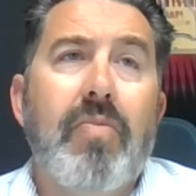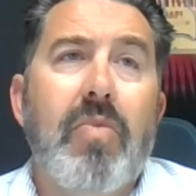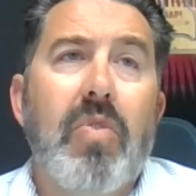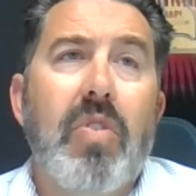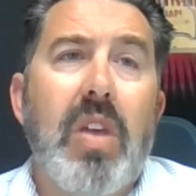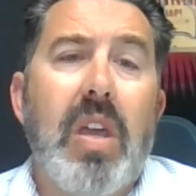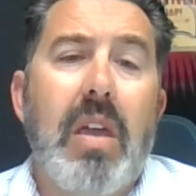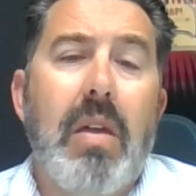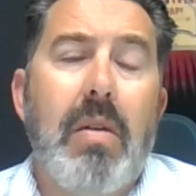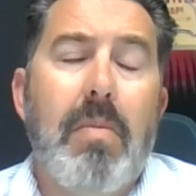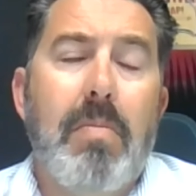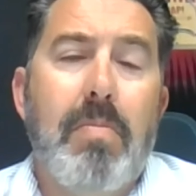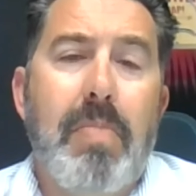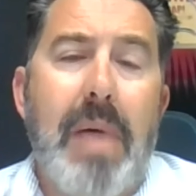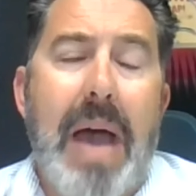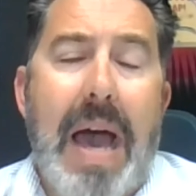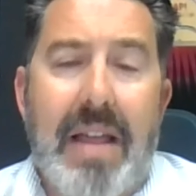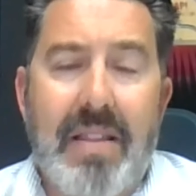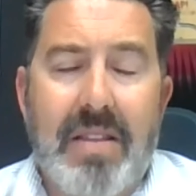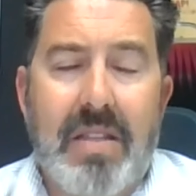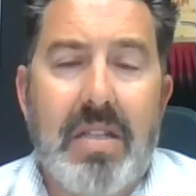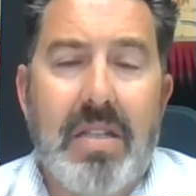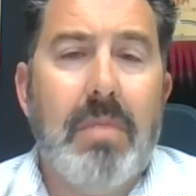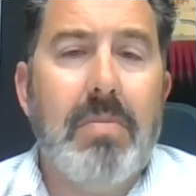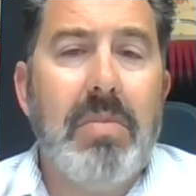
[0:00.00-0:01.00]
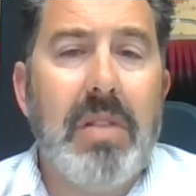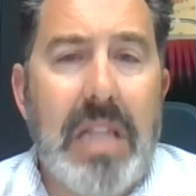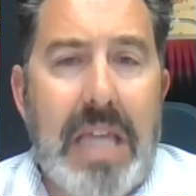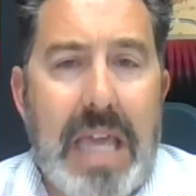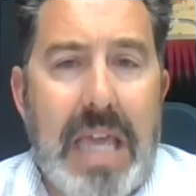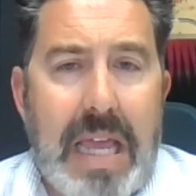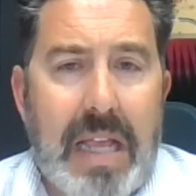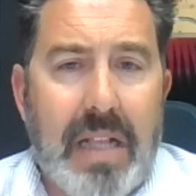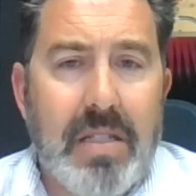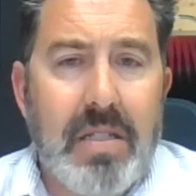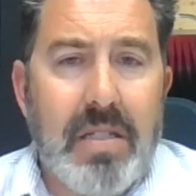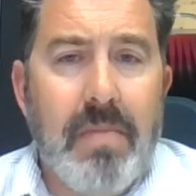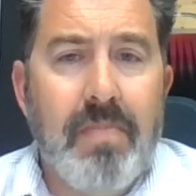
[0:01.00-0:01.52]
the bathtub
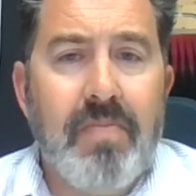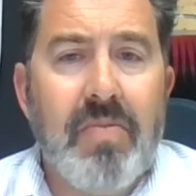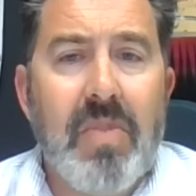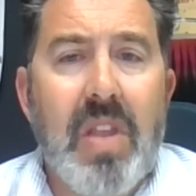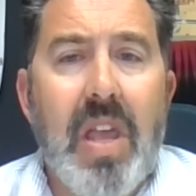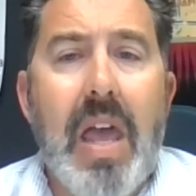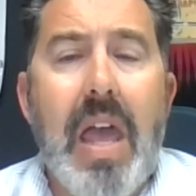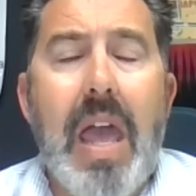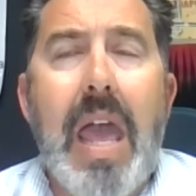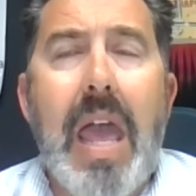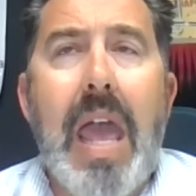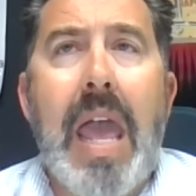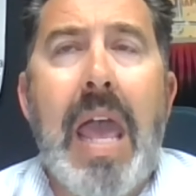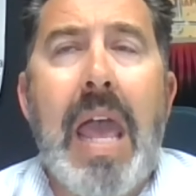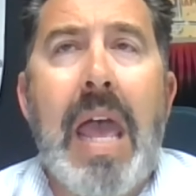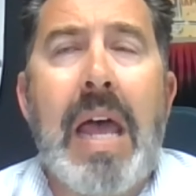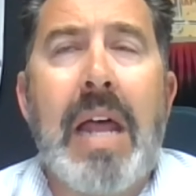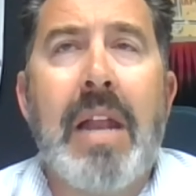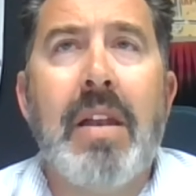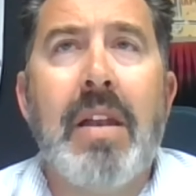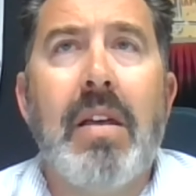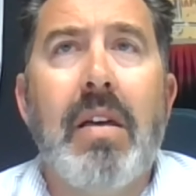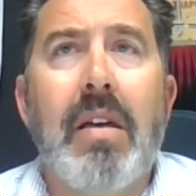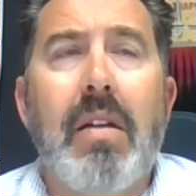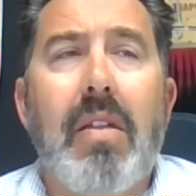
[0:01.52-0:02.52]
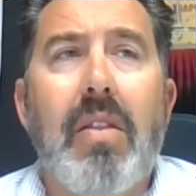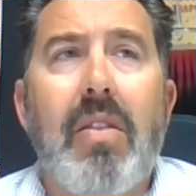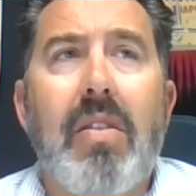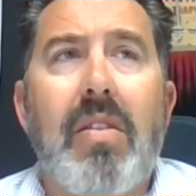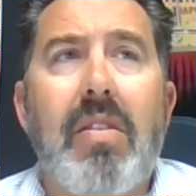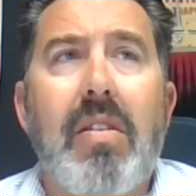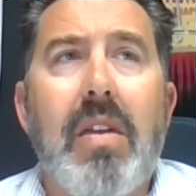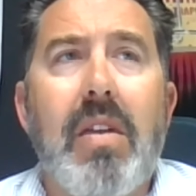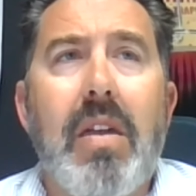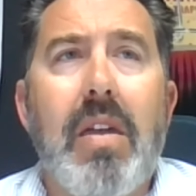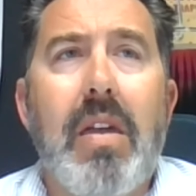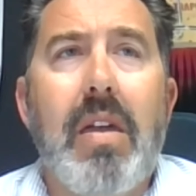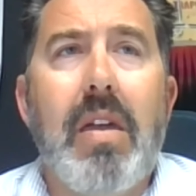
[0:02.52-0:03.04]
leaked and
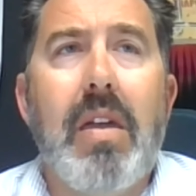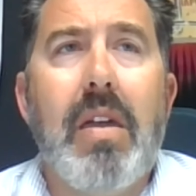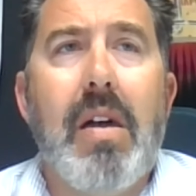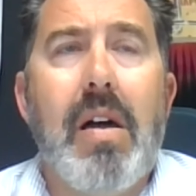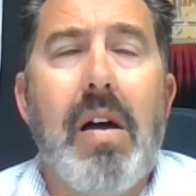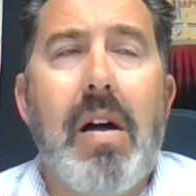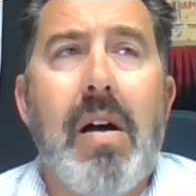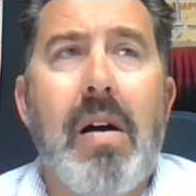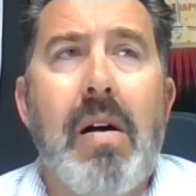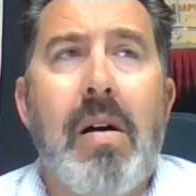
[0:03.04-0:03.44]
the